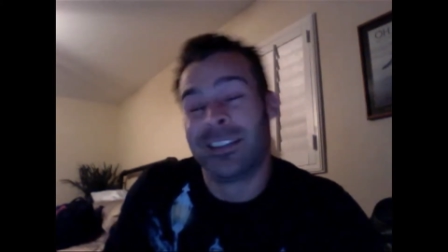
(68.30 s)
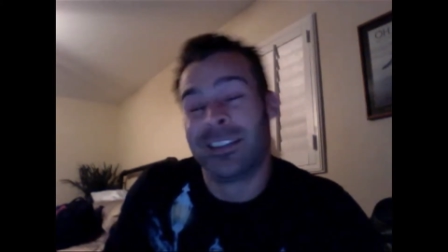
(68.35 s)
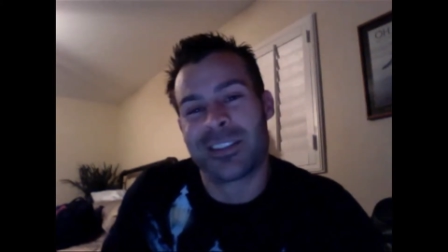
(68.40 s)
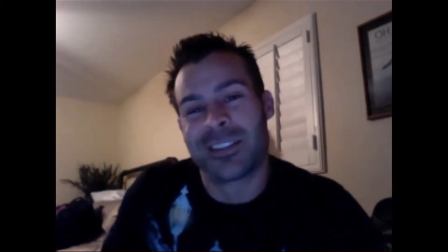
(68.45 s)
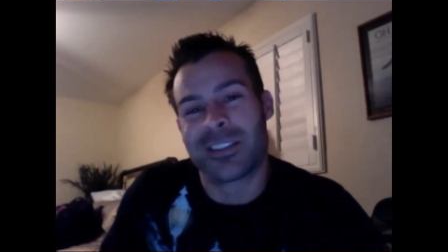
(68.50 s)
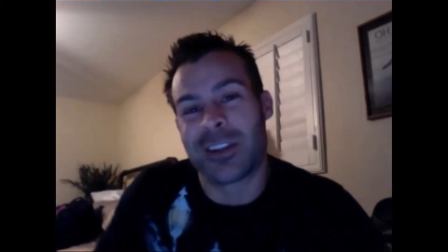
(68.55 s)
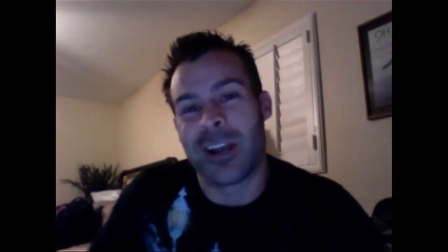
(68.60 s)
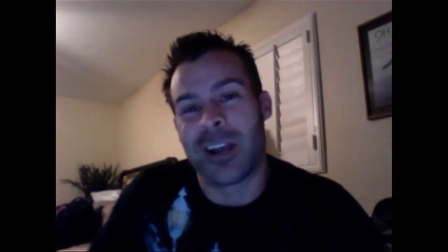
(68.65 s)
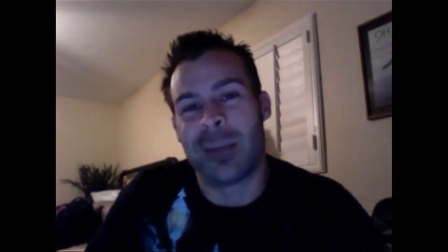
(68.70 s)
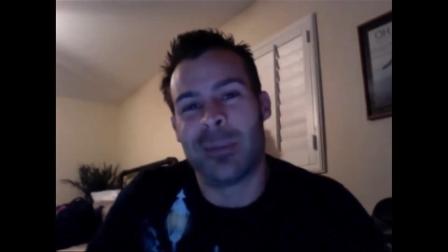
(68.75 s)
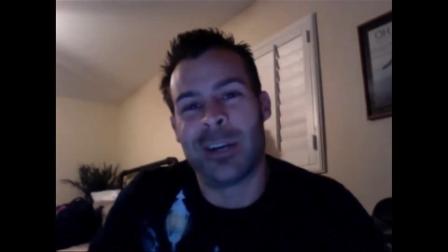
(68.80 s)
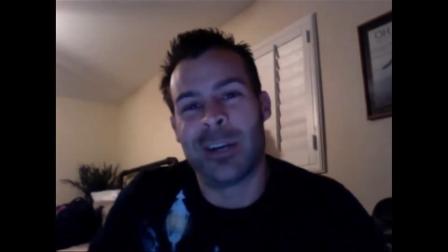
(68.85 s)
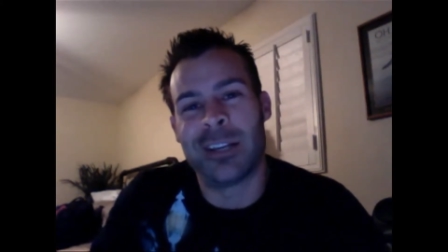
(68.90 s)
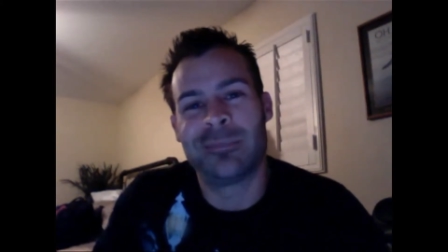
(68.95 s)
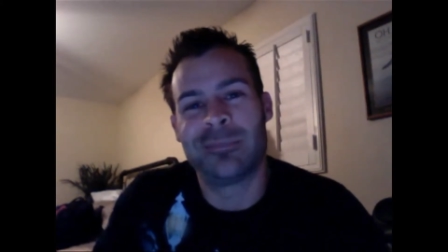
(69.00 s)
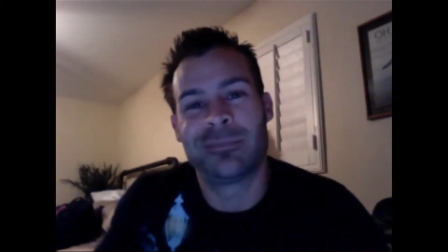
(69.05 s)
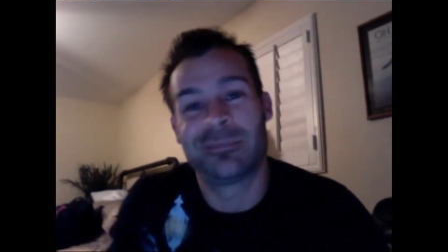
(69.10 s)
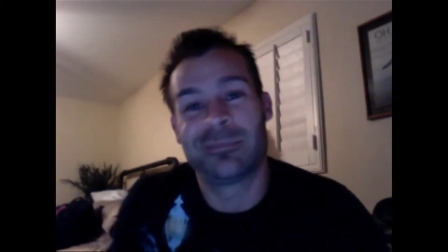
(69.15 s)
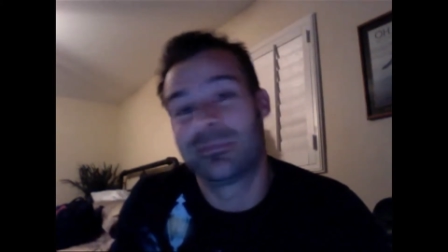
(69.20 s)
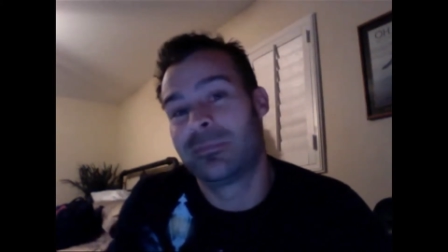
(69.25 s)
Sorry, bud,
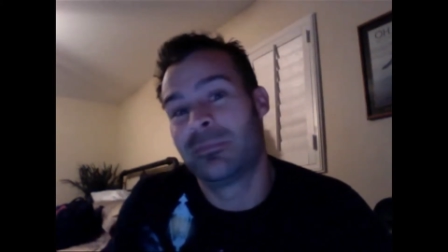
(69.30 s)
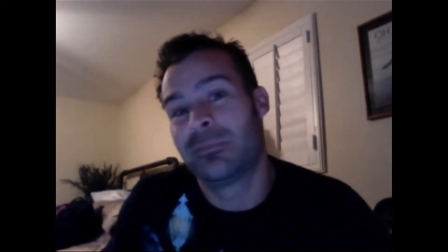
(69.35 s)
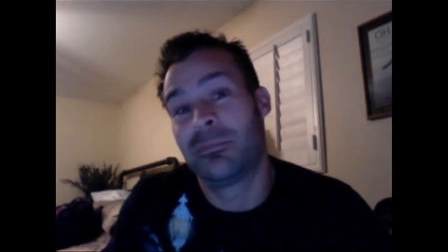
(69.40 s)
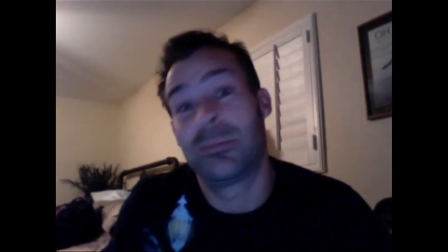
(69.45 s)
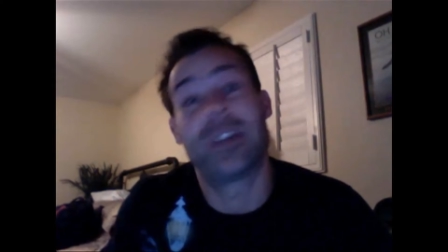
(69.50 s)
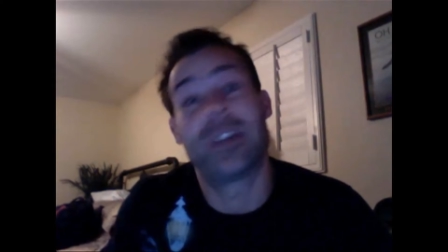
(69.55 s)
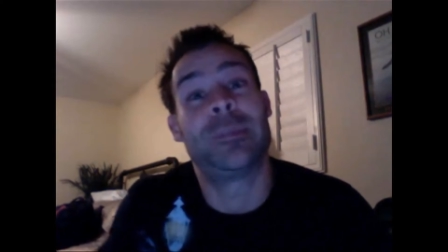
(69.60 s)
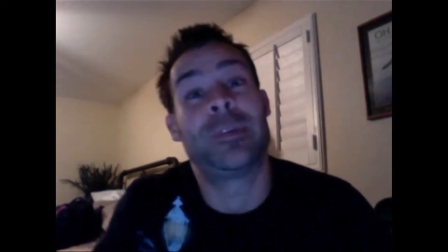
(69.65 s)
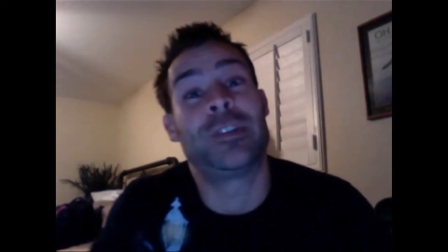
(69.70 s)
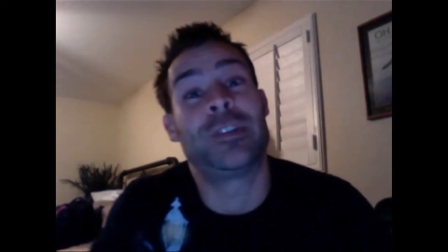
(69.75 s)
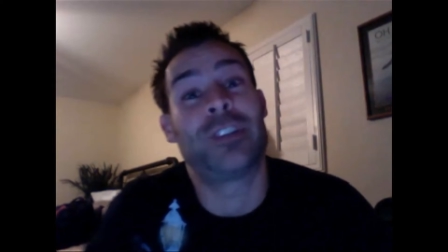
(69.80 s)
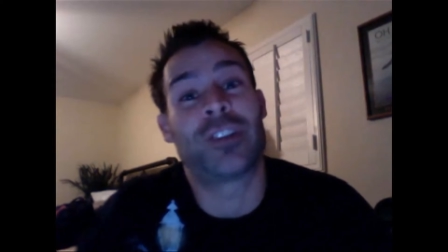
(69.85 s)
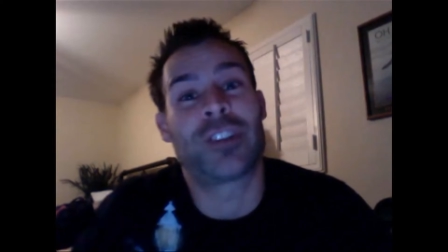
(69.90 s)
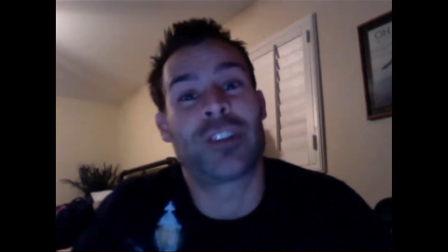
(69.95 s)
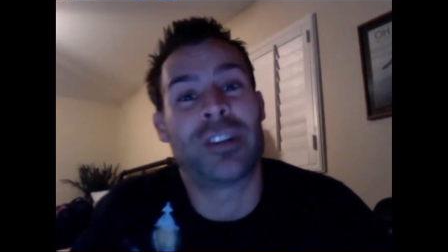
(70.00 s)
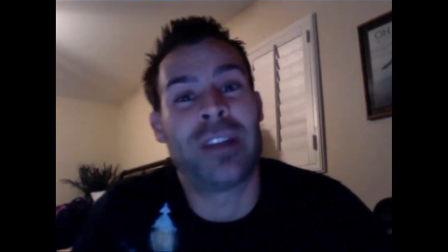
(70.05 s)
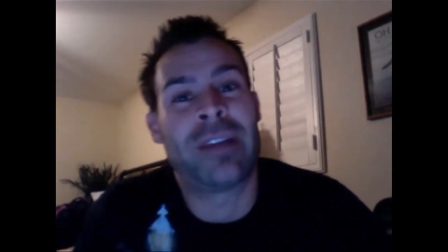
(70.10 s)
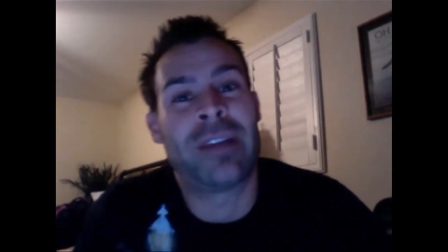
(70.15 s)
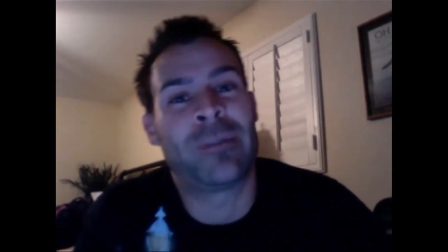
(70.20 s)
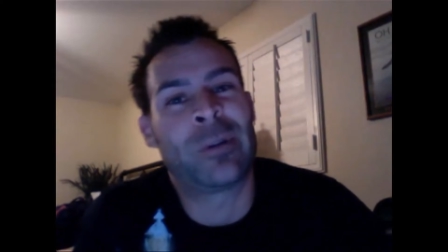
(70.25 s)
but a
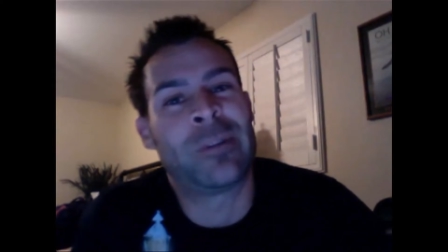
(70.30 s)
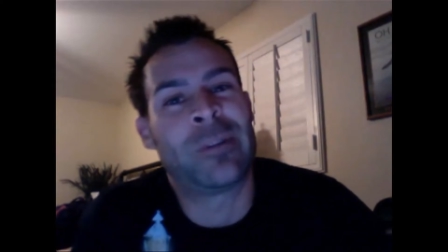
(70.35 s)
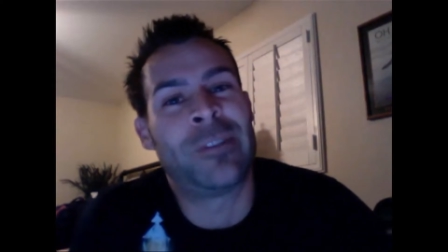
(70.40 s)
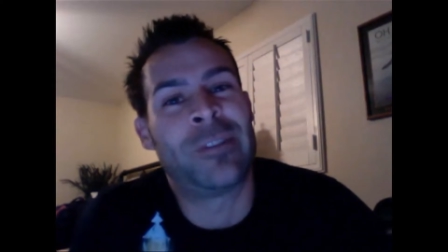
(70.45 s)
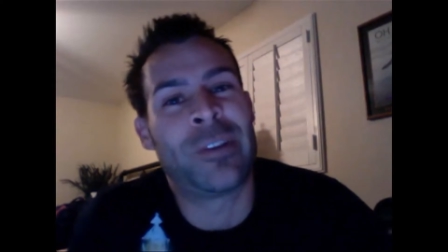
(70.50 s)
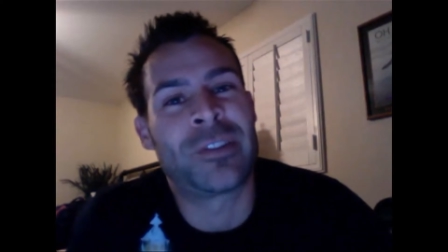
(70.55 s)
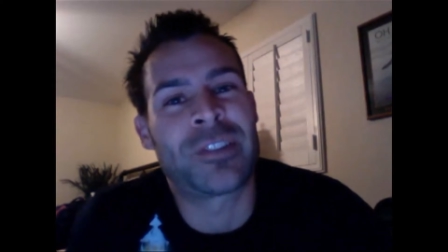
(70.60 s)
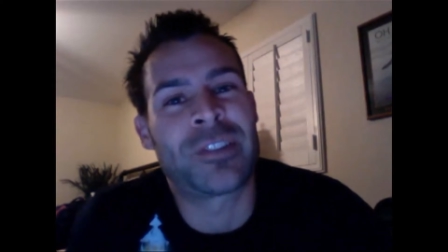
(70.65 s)
magician never reveals